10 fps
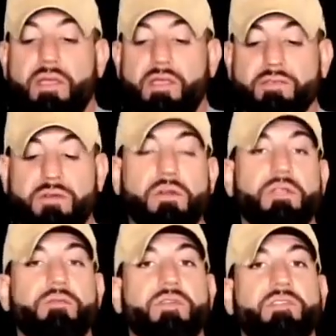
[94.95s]
It is
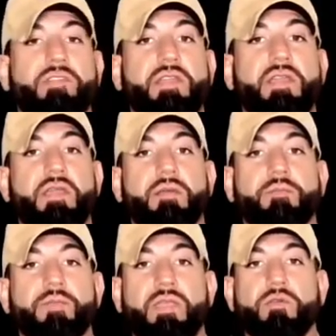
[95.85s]
called Adversity
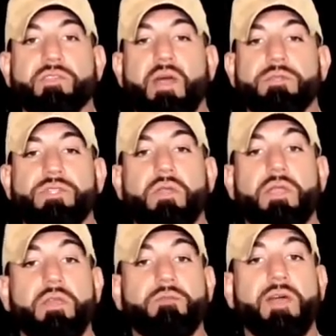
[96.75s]
Equals
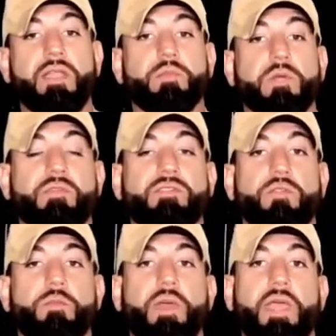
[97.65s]
Opportunity, Finding Purpose
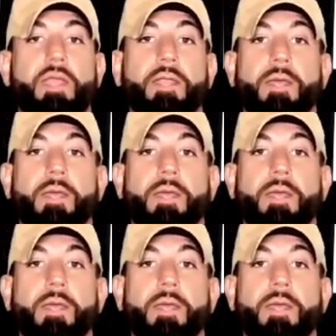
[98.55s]
Through the Pain.